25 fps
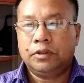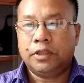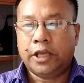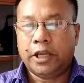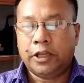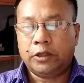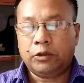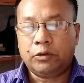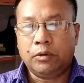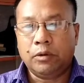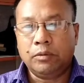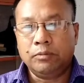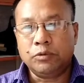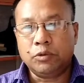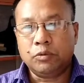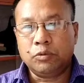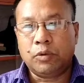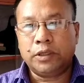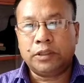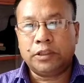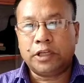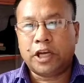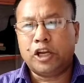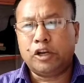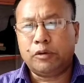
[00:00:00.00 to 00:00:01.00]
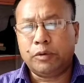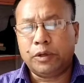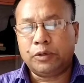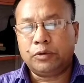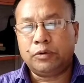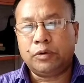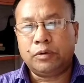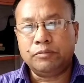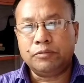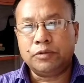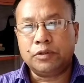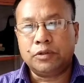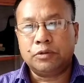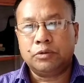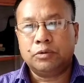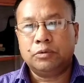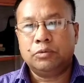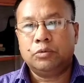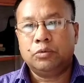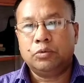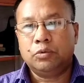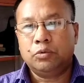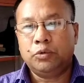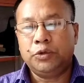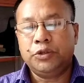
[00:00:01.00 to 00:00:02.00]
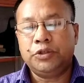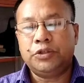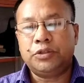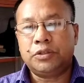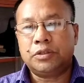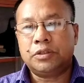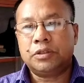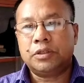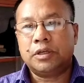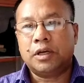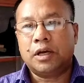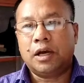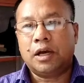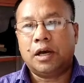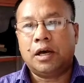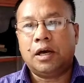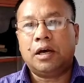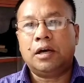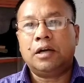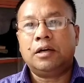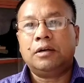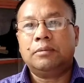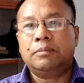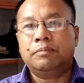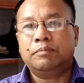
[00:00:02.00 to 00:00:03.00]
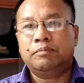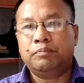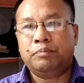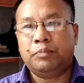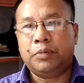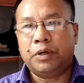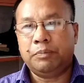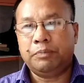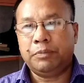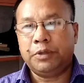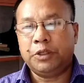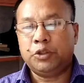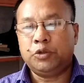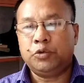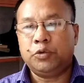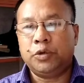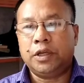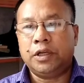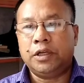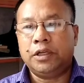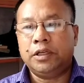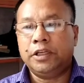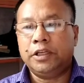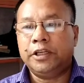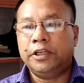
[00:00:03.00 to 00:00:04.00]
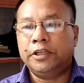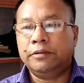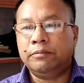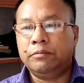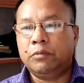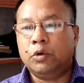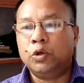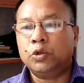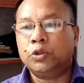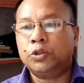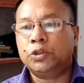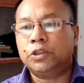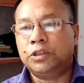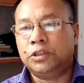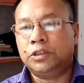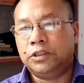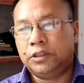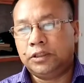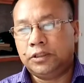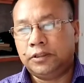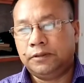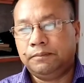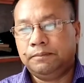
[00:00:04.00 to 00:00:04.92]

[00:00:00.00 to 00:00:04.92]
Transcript: The atoms, what kind of atoms? Which are perpetual in motion.